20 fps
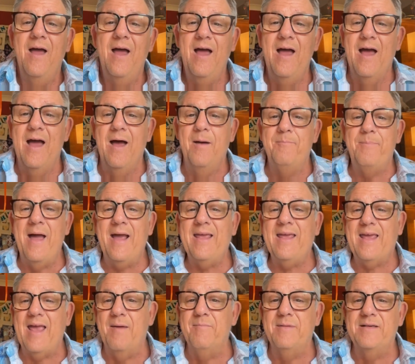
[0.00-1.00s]
Back
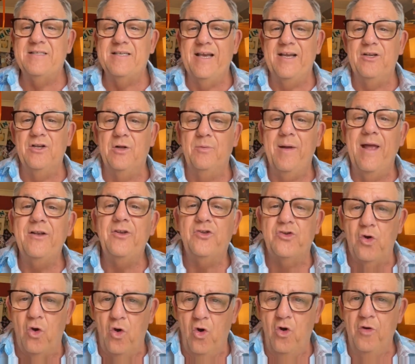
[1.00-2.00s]
again, my signal went.
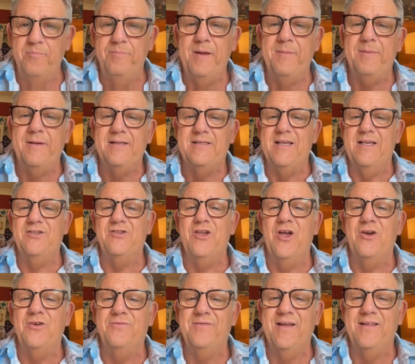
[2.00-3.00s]
Dawn Bibby says
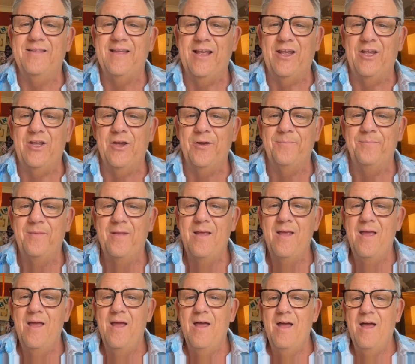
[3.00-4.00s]
Nova. Thank you.
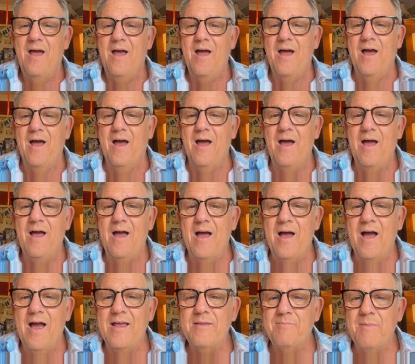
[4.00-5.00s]
I
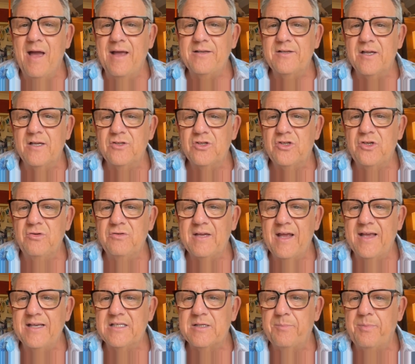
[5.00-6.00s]
had mine done 2
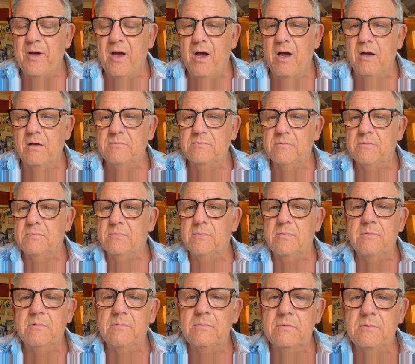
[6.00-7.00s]
days apart.
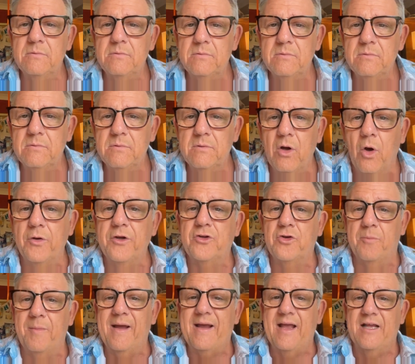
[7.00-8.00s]
Oh, you're
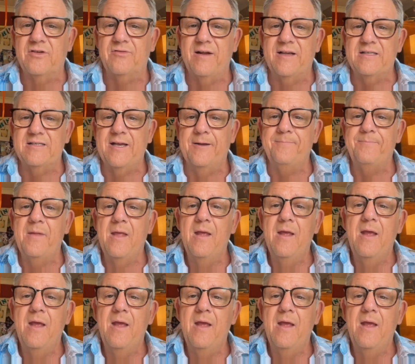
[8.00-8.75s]
talking about cataracts now.